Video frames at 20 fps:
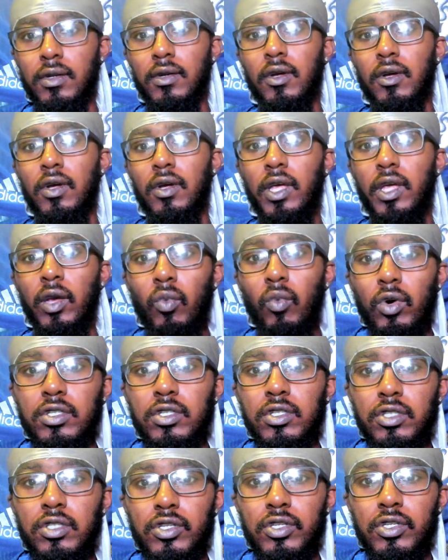He wants to
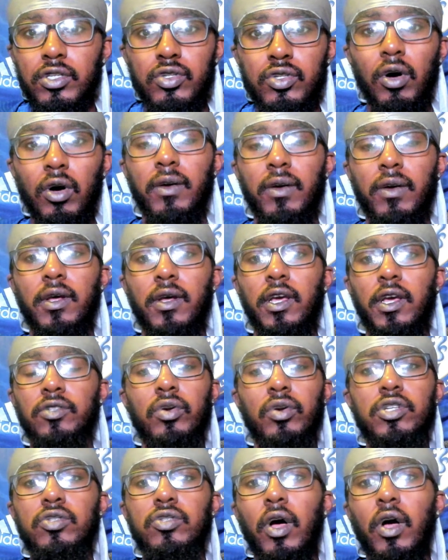start. He's only
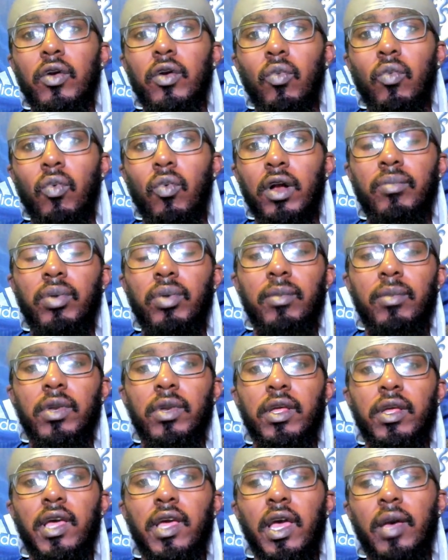started one Premier League
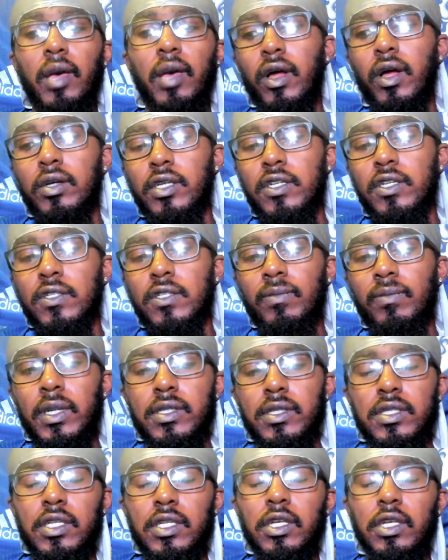game, and that was against Man
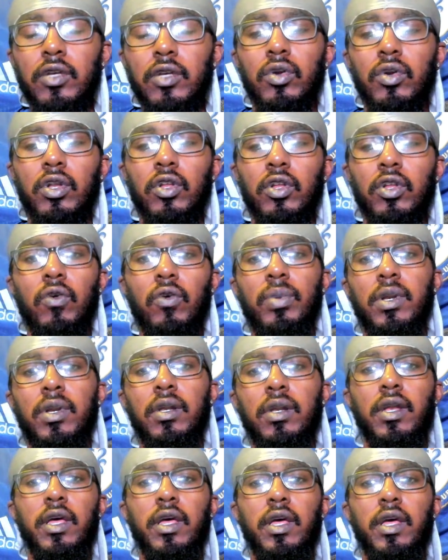City on the opening
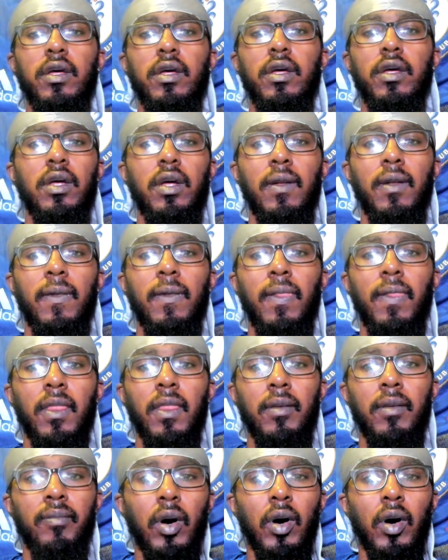day.
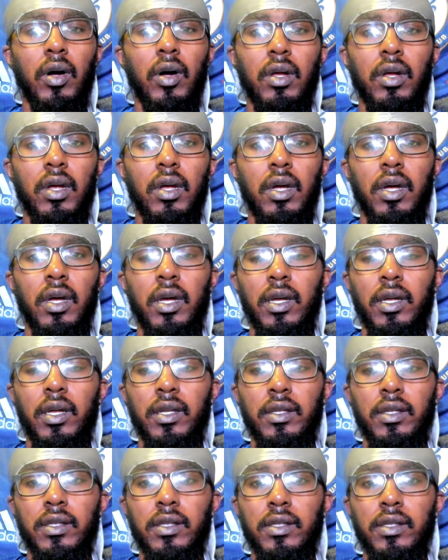But
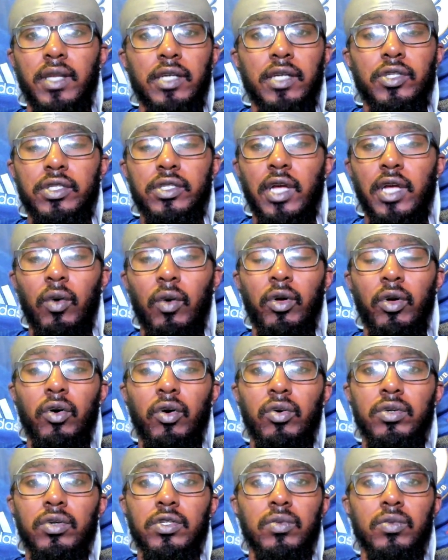that's just how it
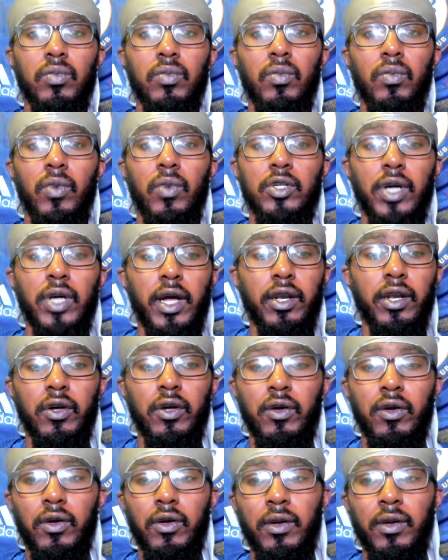goes. We're trying to
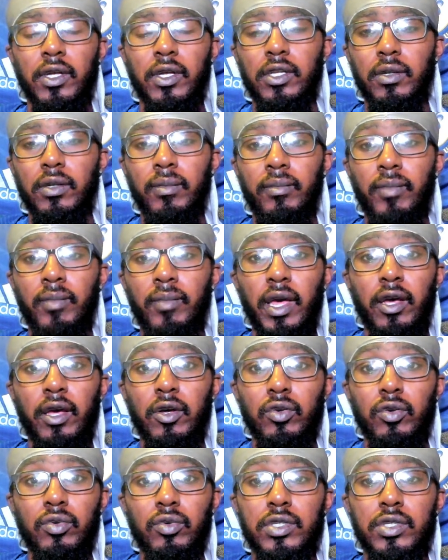make a
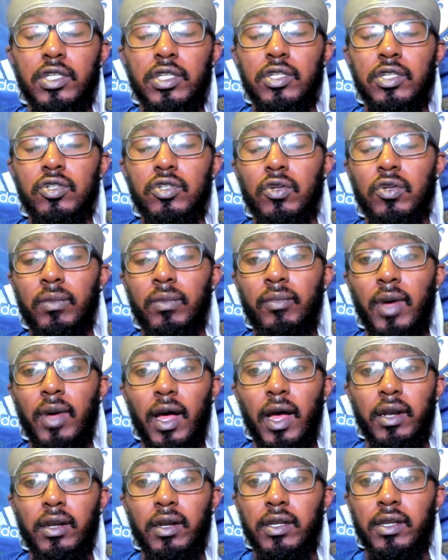new system,
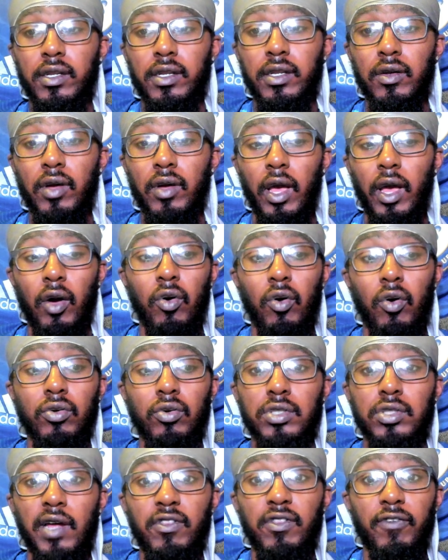and Nkunku's going to
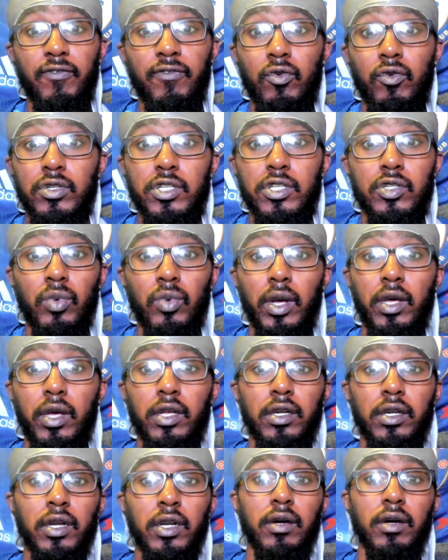have to force his way in
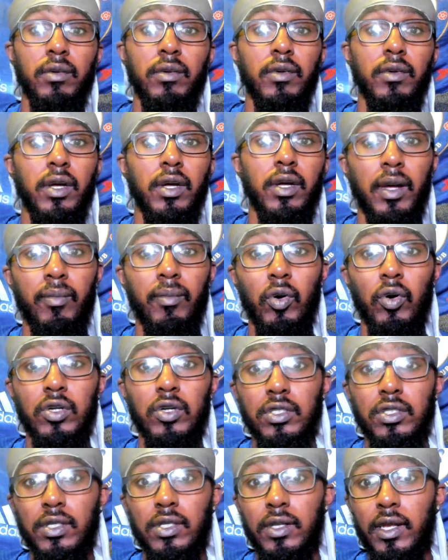there,
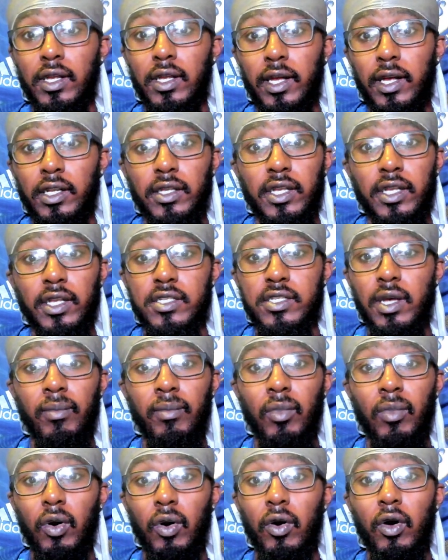because in December,